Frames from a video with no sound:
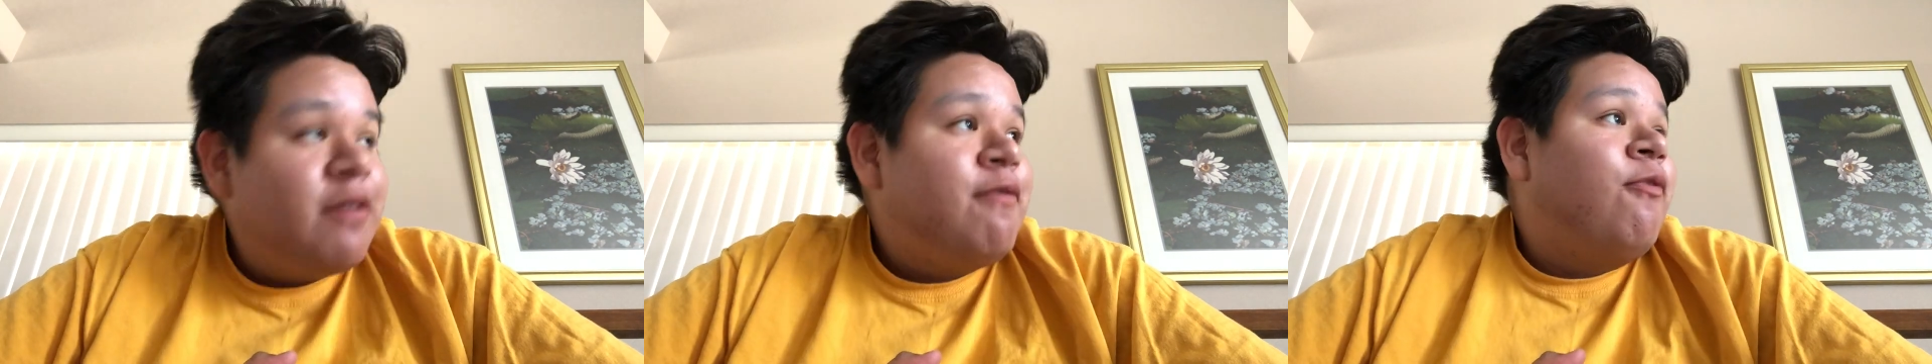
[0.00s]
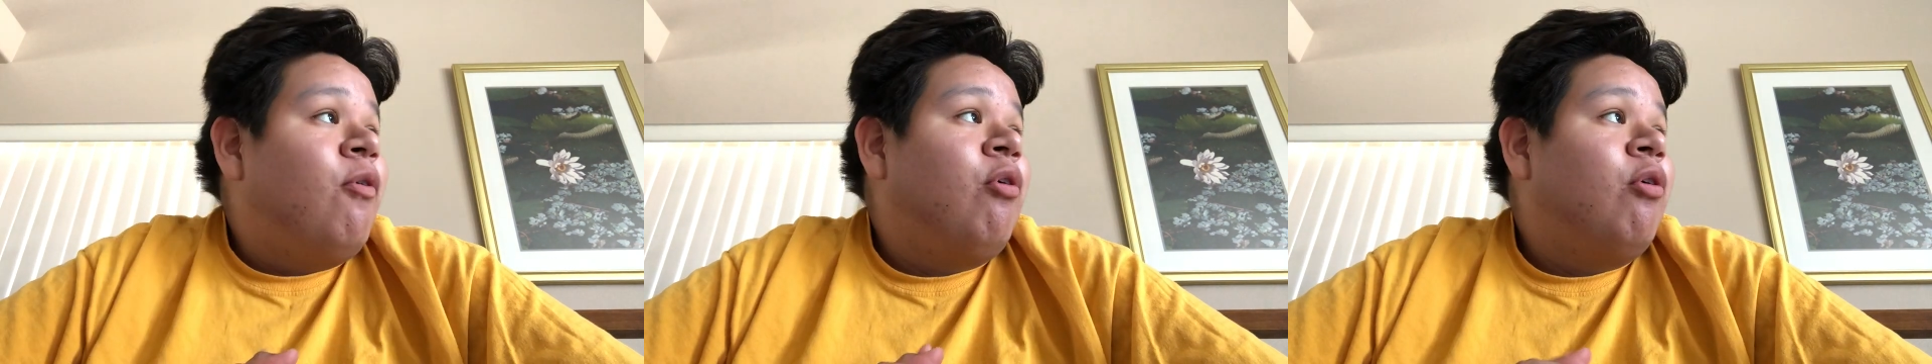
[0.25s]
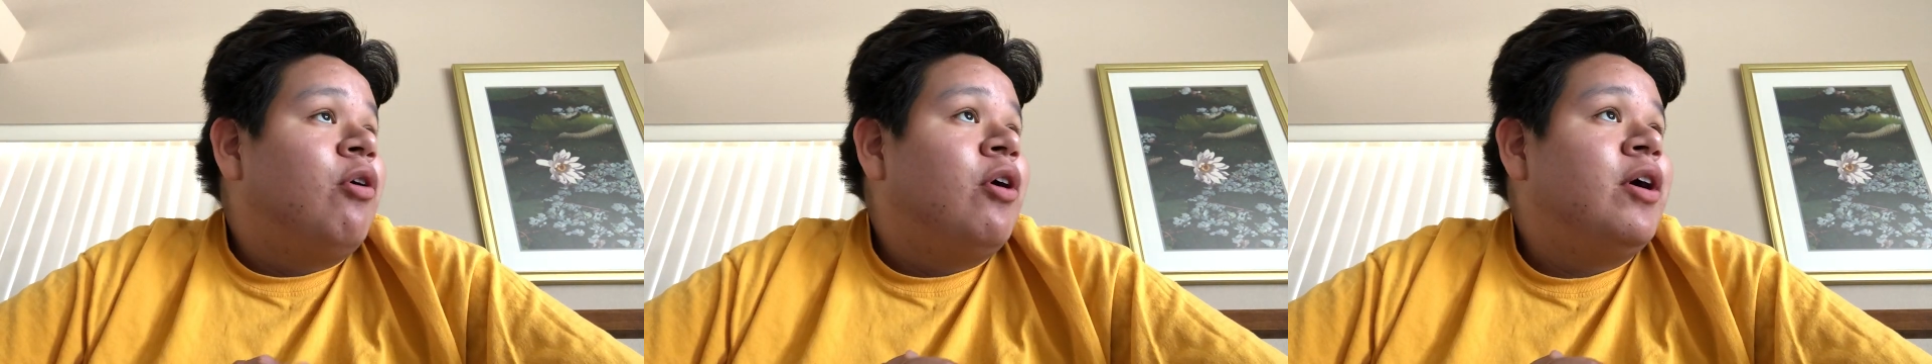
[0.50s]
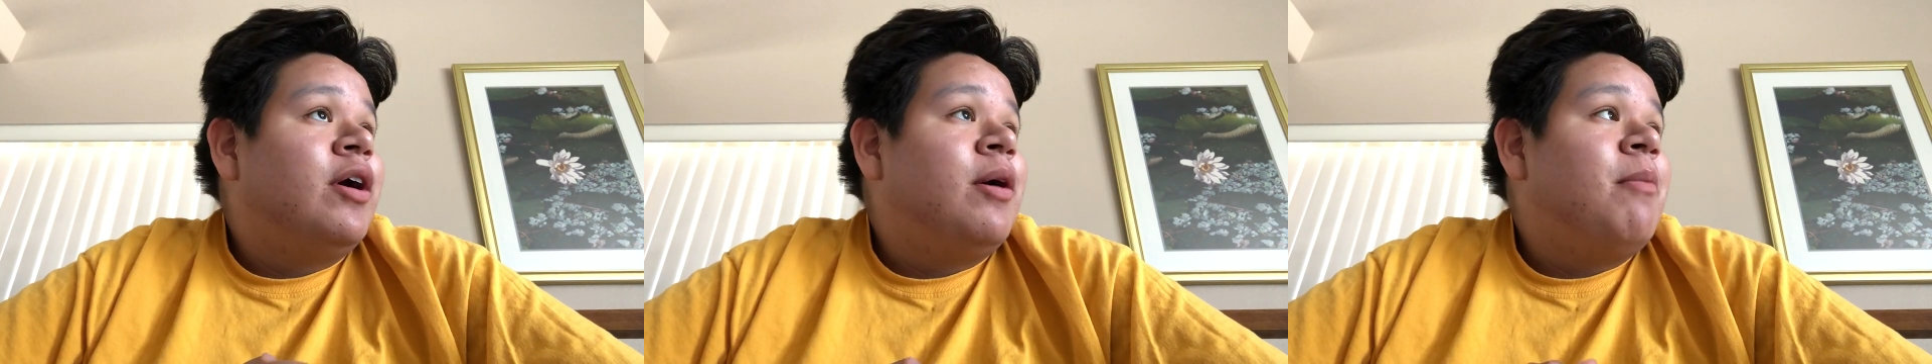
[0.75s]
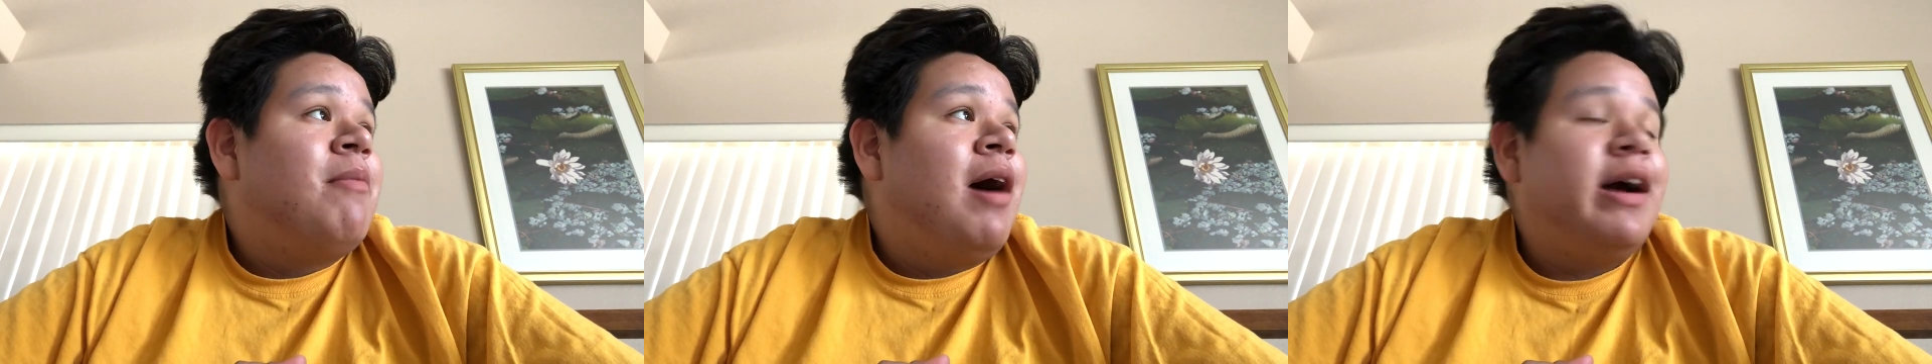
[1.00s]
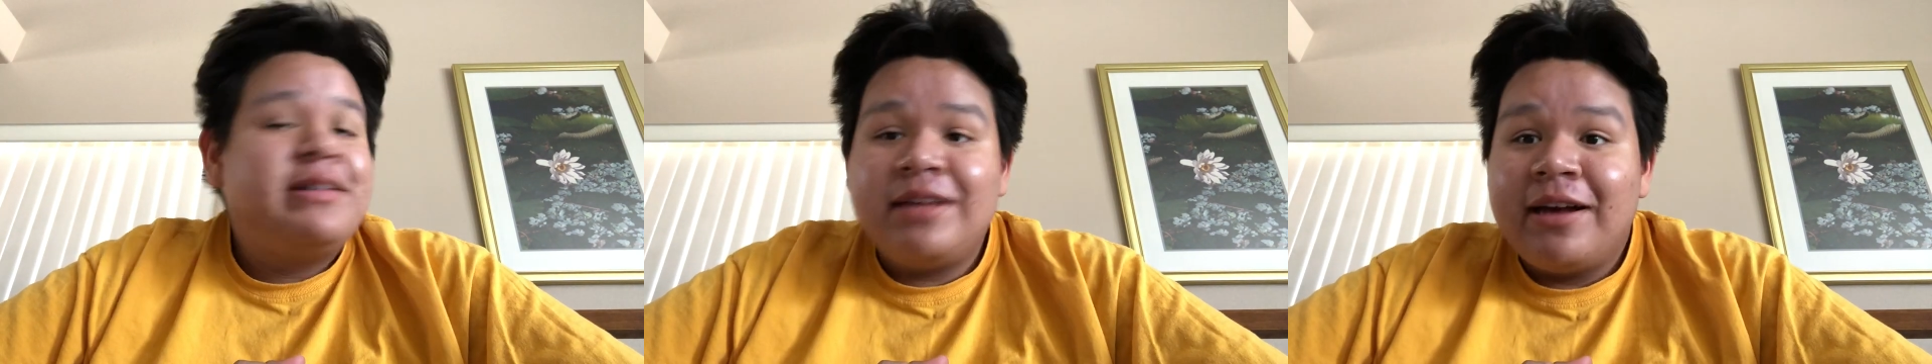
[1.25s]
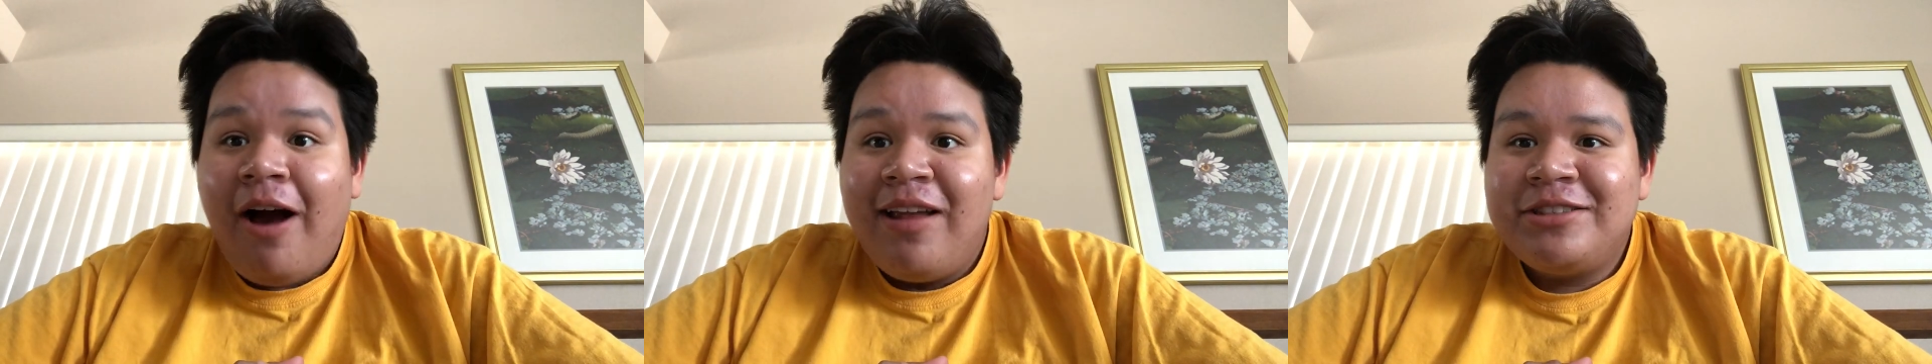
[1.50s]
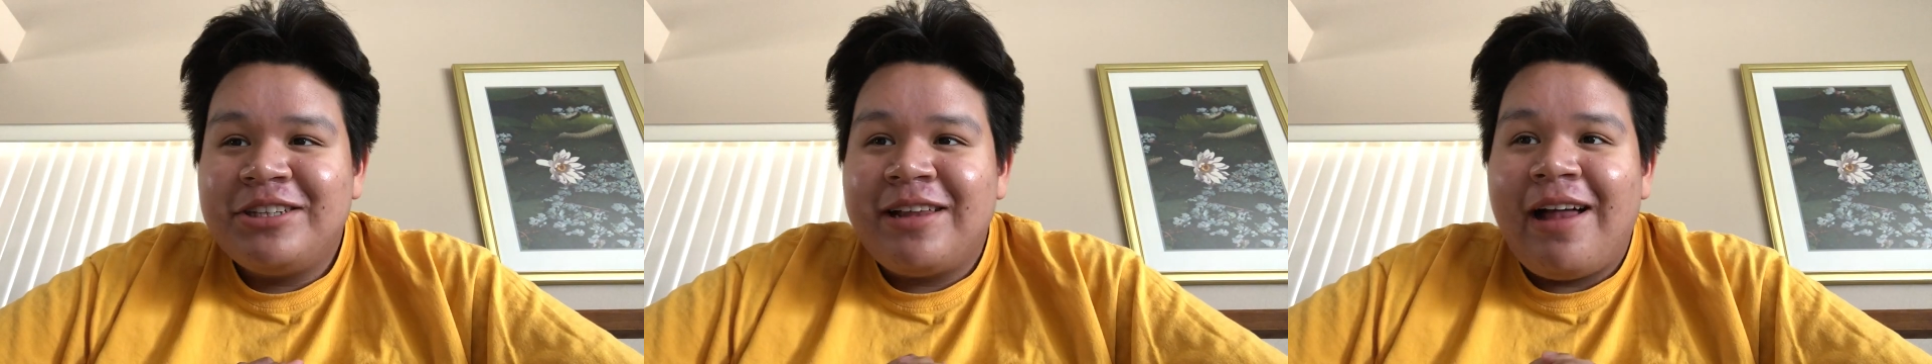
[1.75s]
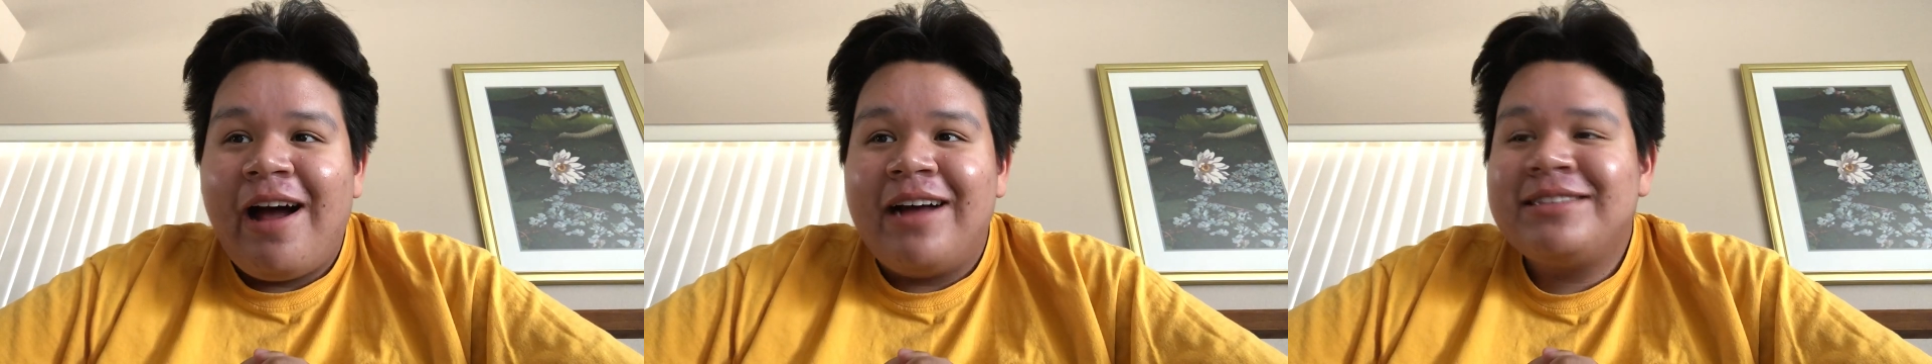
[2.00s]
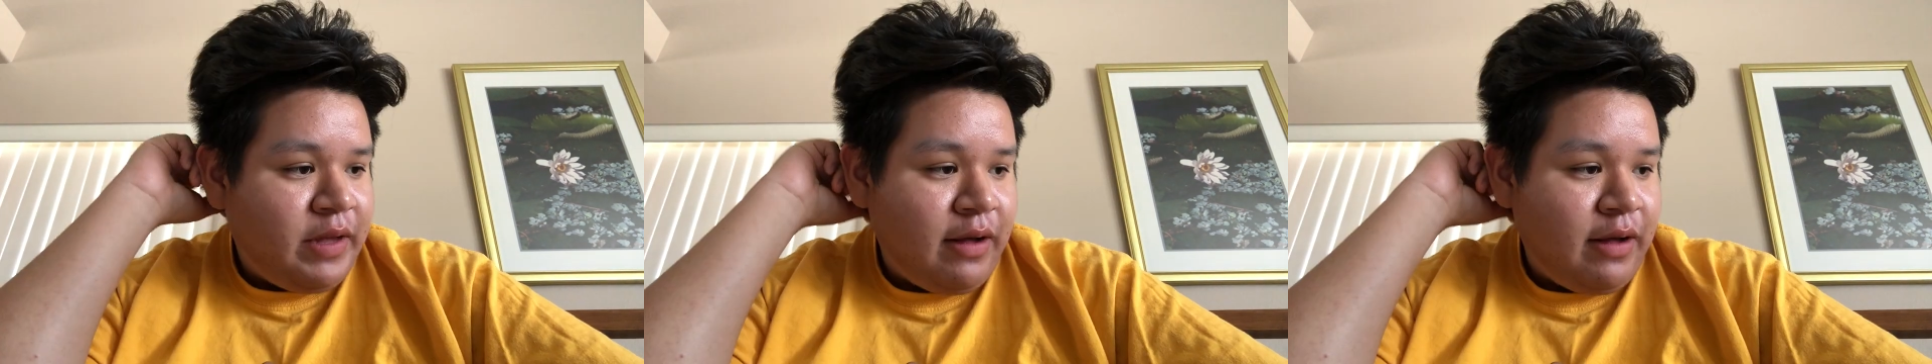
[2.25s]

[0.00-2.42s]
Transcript: for my psychology class.